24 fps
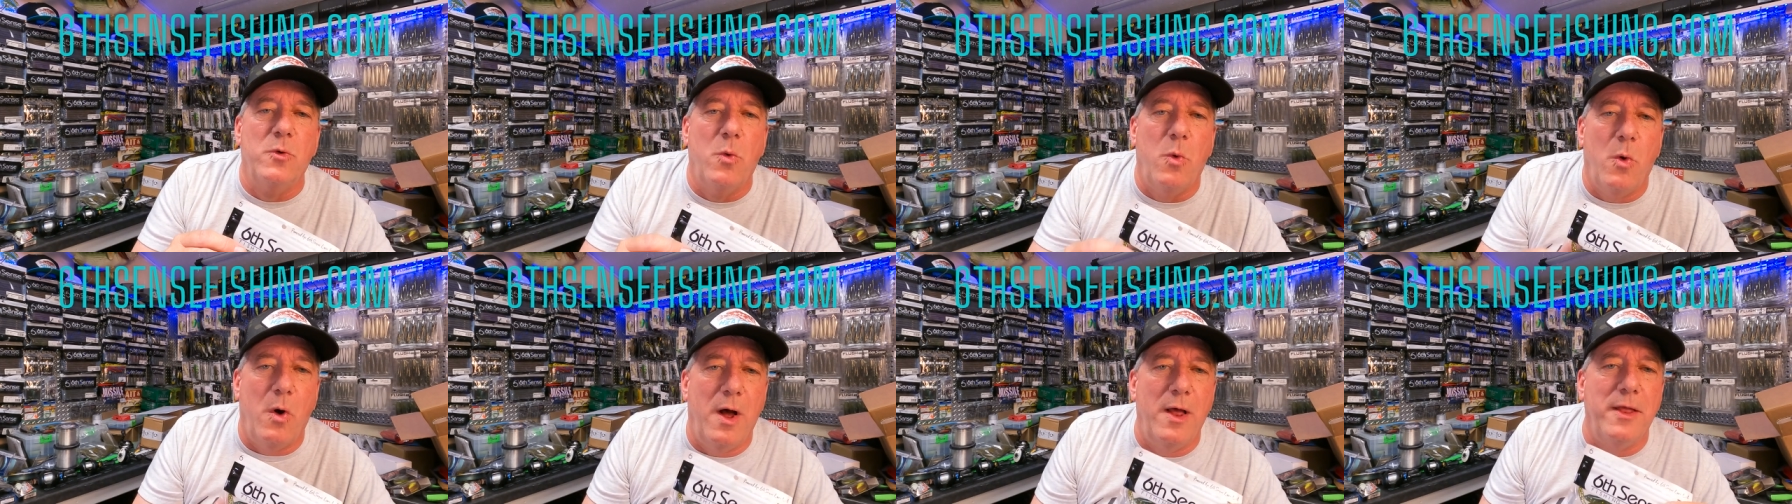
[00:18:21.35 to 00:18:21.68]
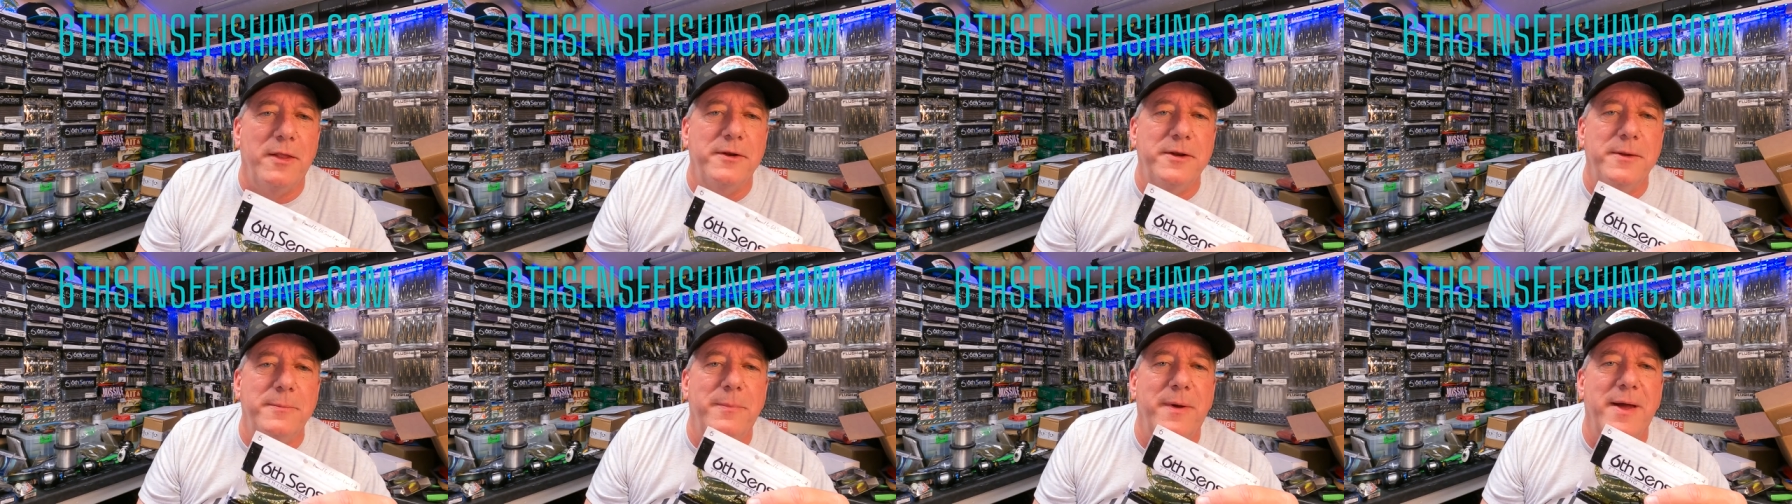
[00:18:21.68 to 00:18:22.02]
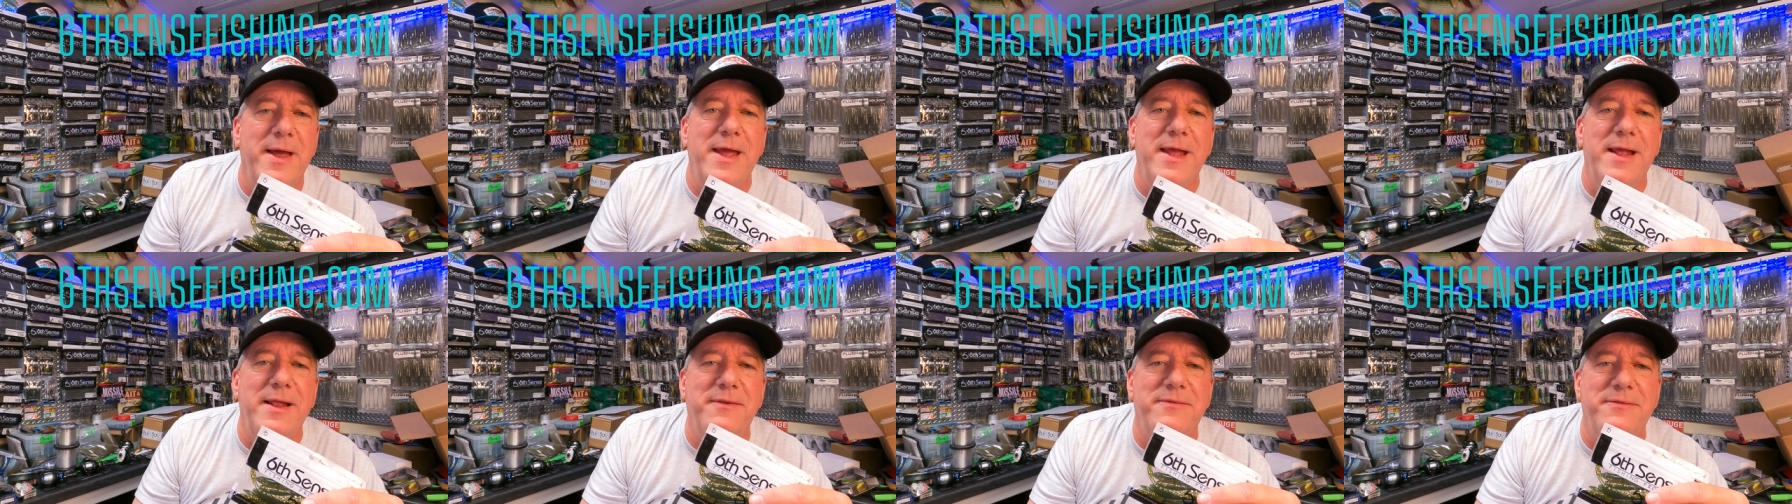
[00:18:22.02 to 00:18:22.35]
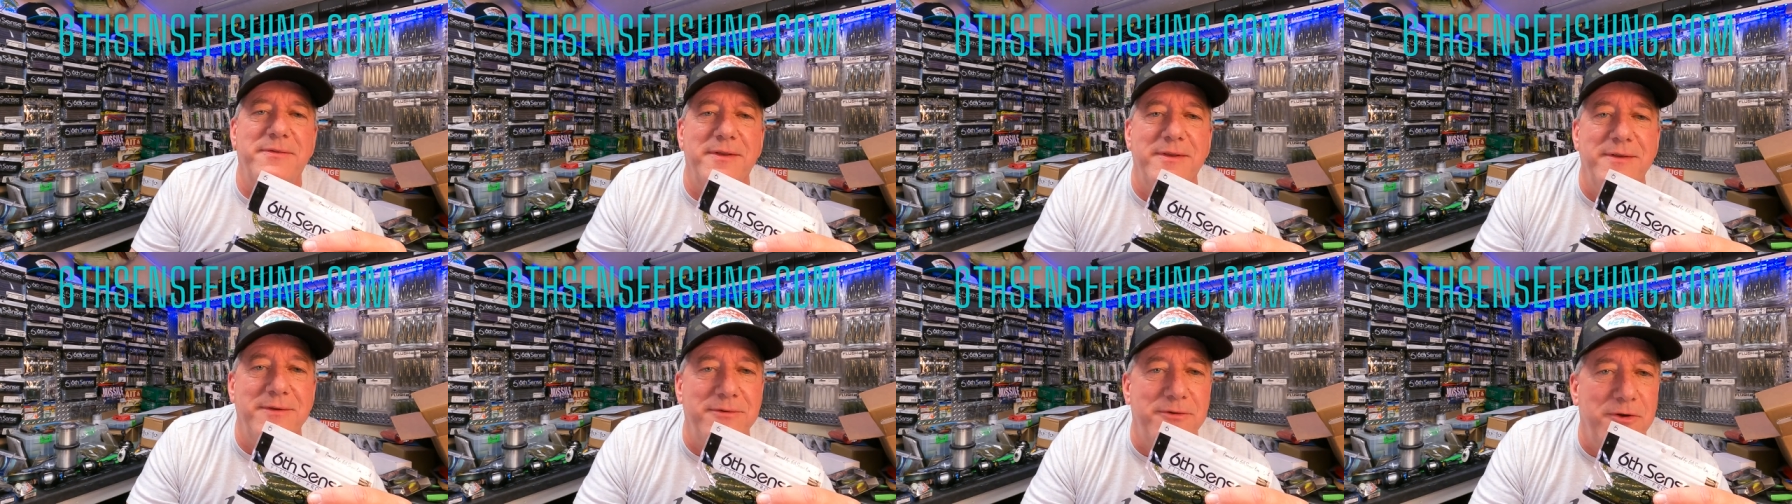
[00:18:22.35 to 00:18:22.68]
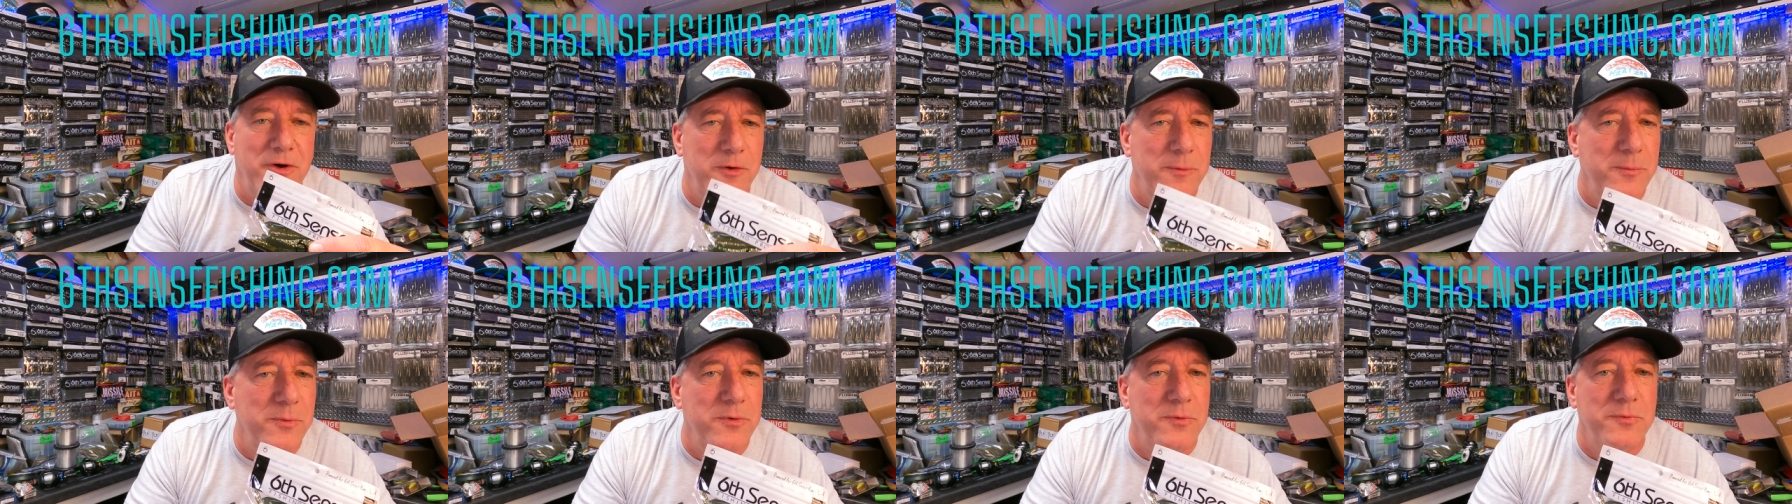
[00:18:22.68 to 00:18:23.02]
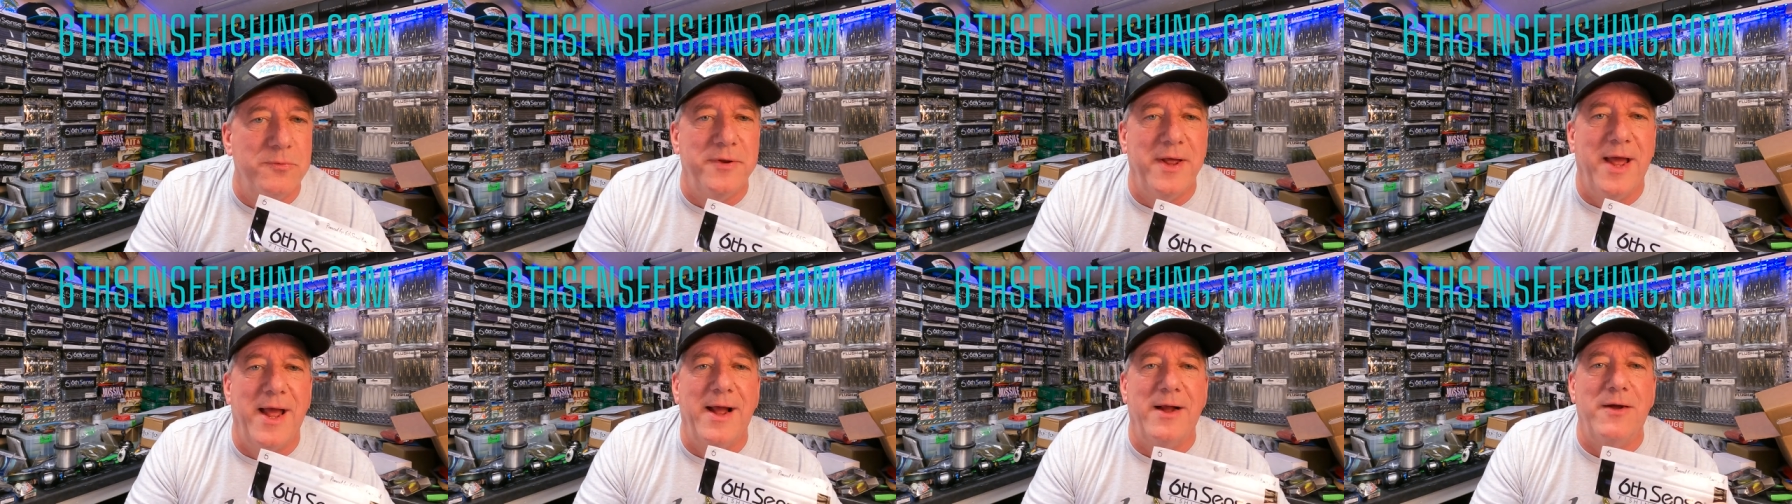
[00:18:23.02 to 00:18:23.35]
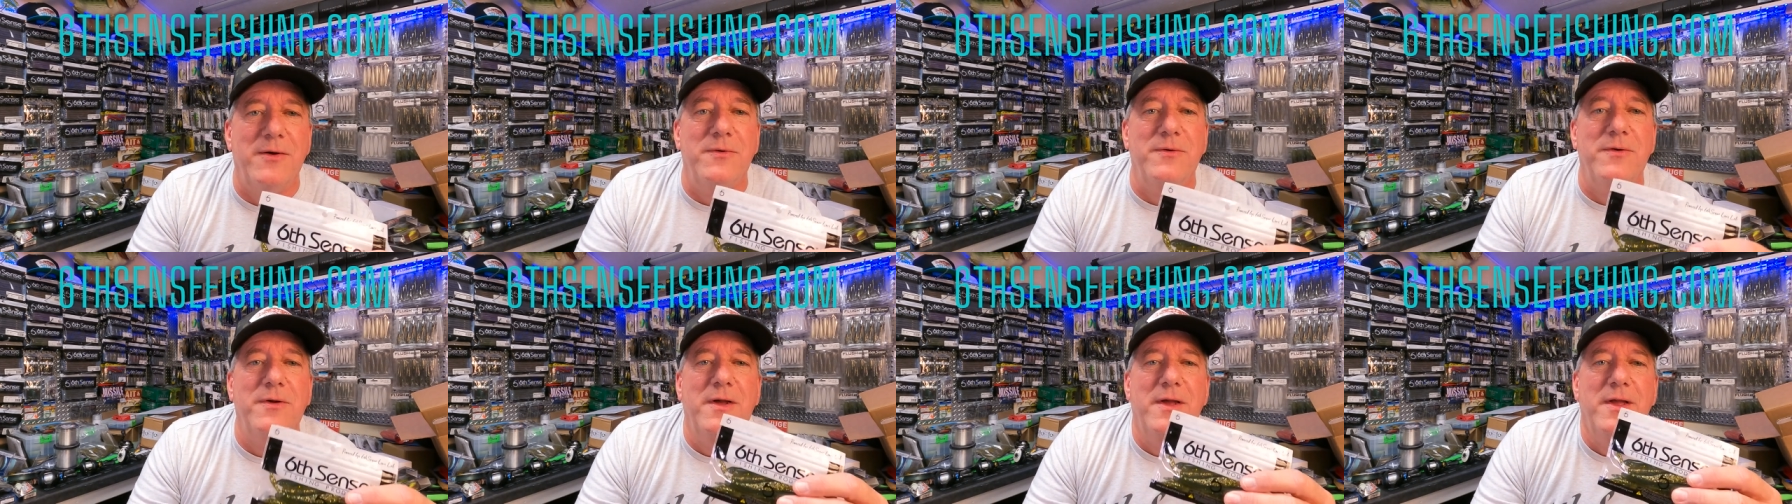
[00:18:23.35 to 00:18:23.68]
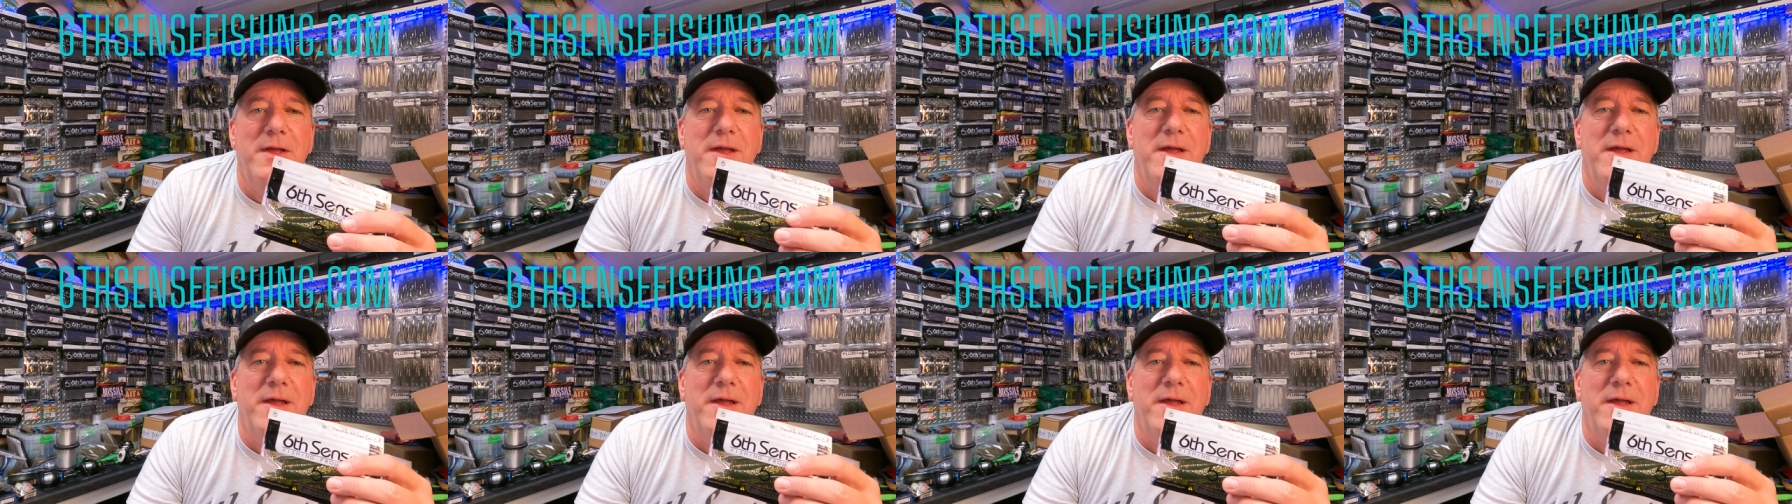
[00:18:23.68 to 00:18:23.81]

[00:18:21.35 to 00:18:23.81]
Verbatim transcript: quality baits and terminal tackle